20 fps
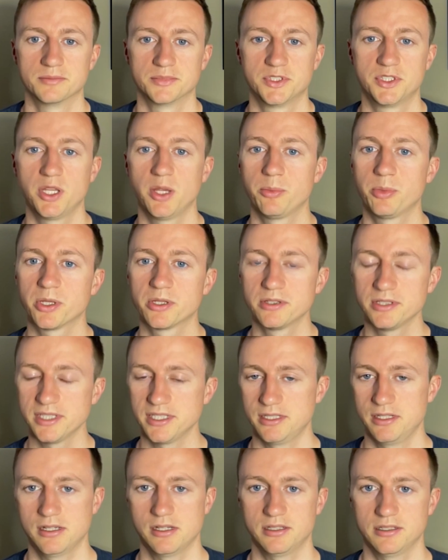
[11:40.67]
Typically
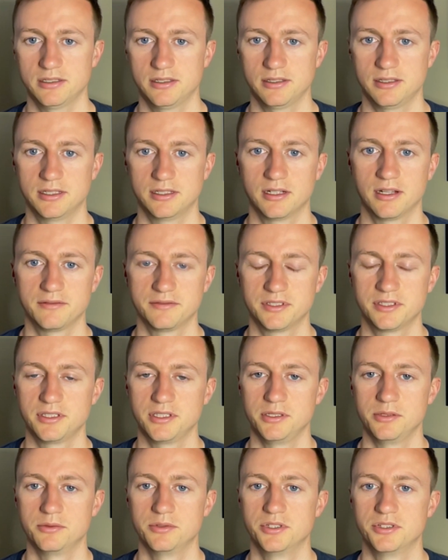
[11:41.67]
it does, and
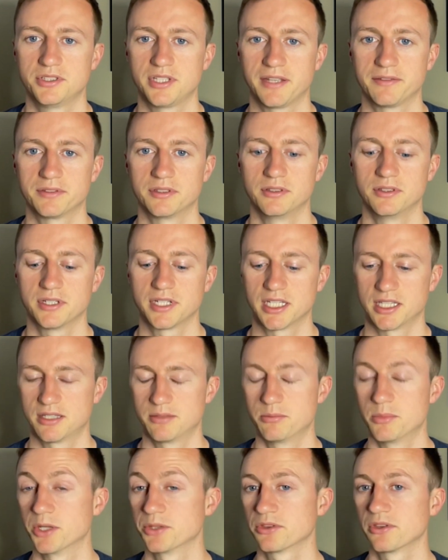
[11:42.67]
obviously you just have to look at the
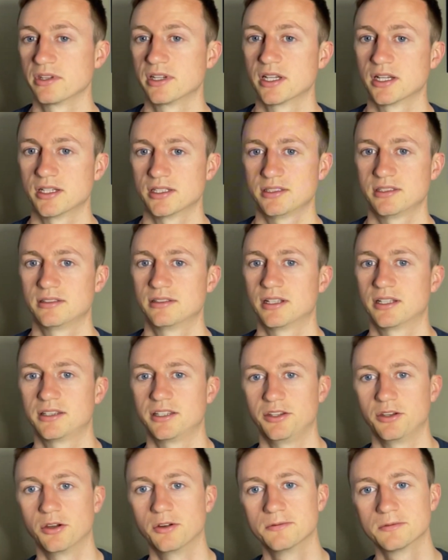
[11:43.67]
monthly cost and not
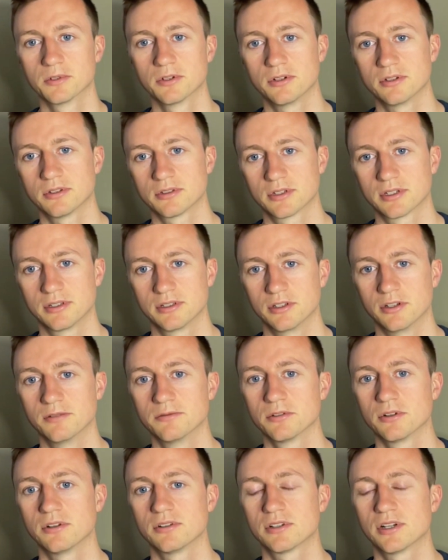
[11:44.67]
the
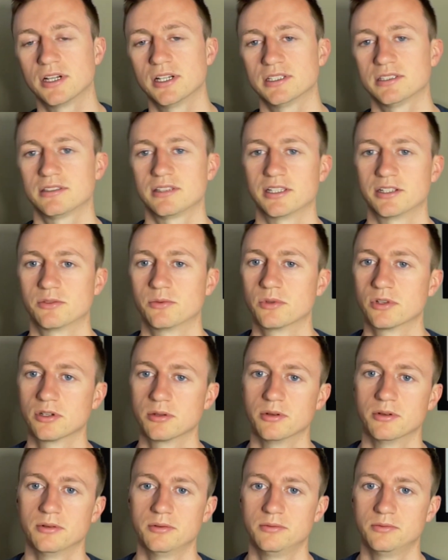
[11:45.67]
overall cost, like what
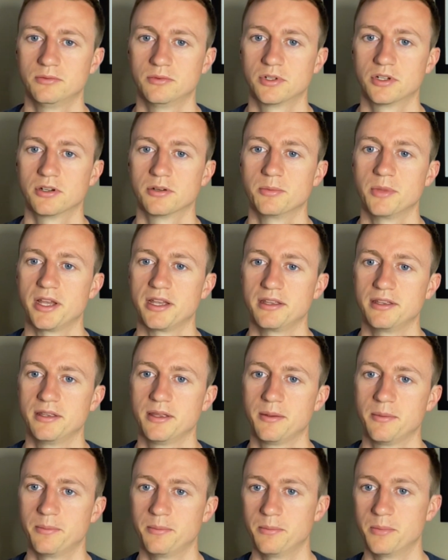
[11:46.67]
are my
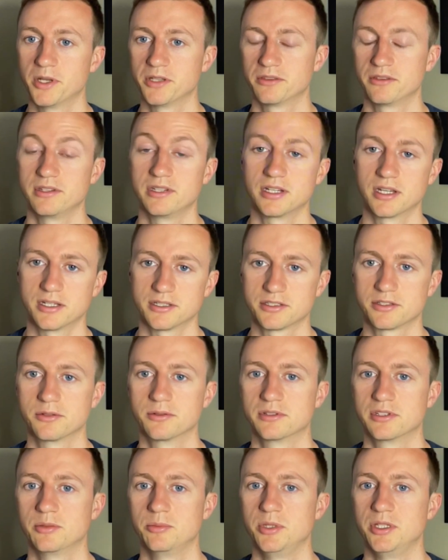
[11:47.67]
monthly costs
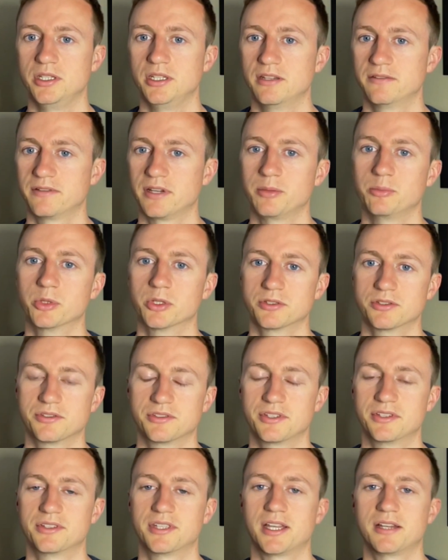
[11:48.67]
going to be if I
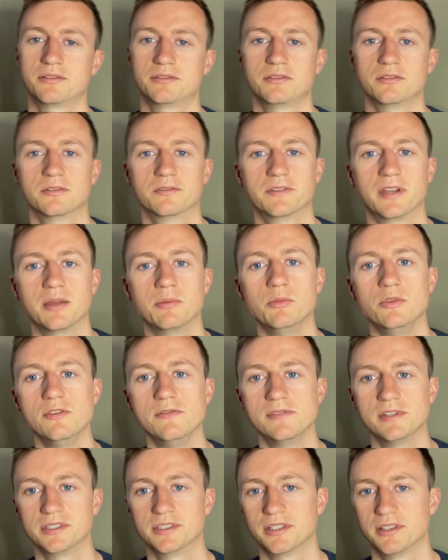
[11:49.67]
purchase this house or if I
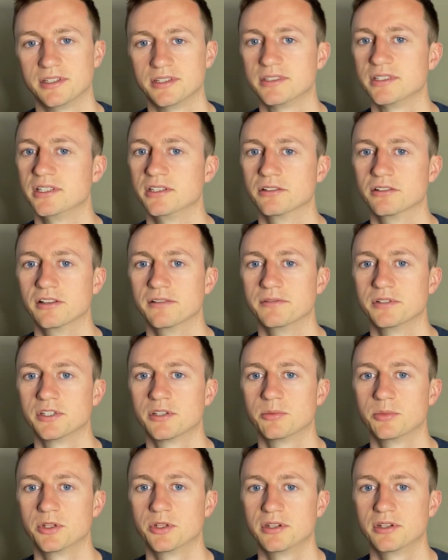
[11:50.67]
move into the senior living
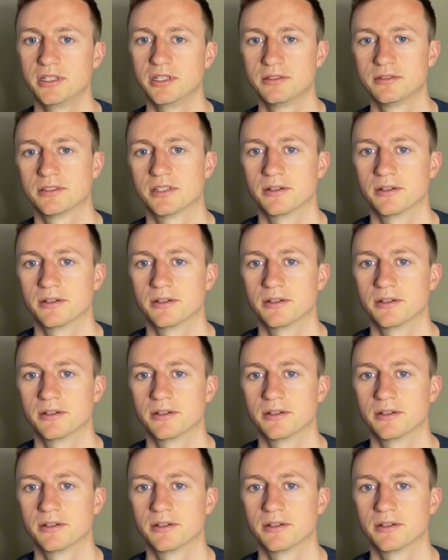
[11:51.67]
community.